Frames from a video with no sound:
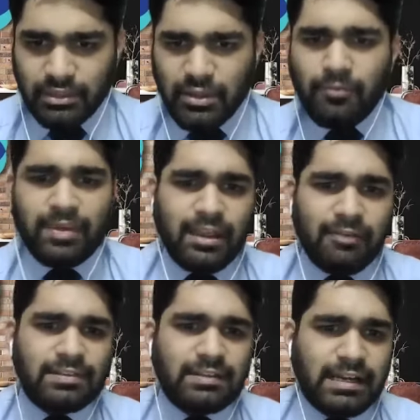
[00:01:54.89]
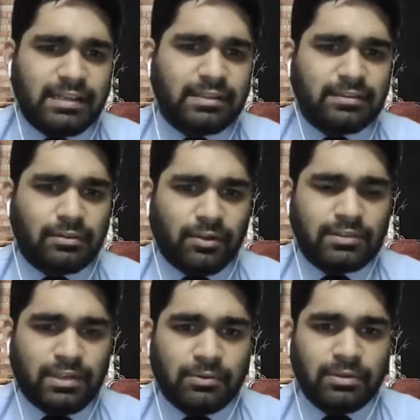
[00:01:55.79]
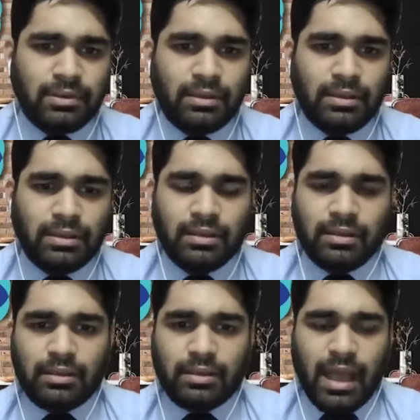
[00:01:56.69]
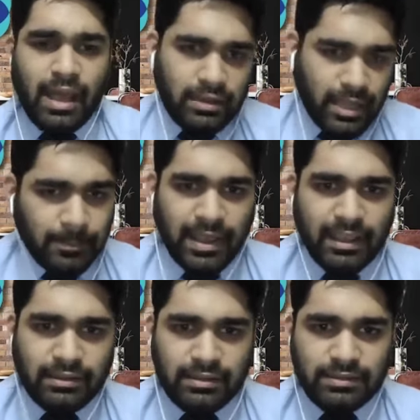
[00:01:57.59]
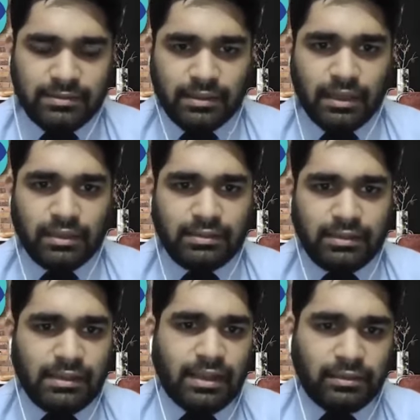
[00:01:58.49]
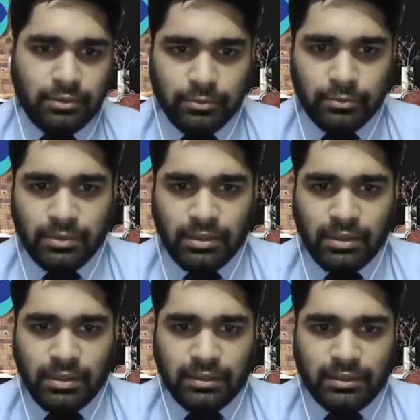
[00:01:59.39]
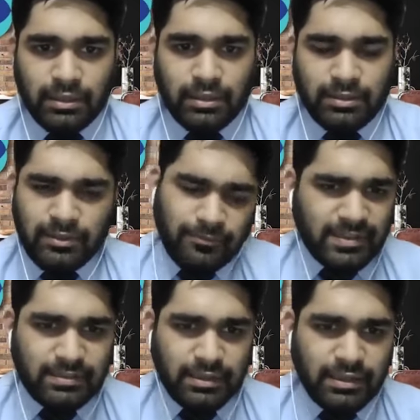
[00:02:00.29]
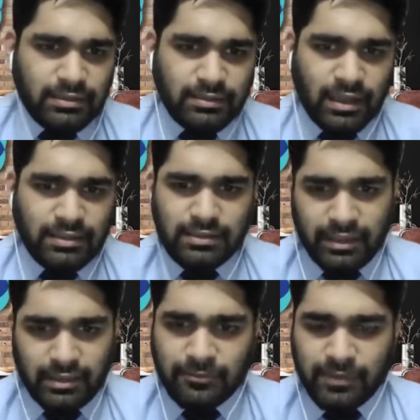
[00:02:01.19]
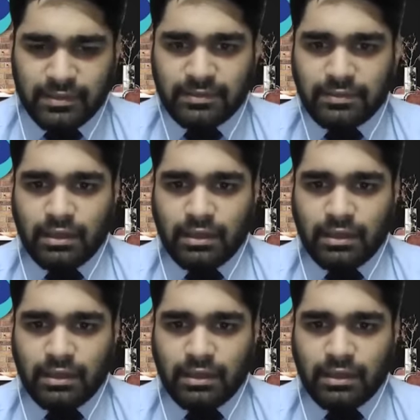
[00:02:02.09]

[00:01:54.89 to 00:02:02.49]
Now, when I was reading this clause out and applying these three-liner rules, the first instance, like the first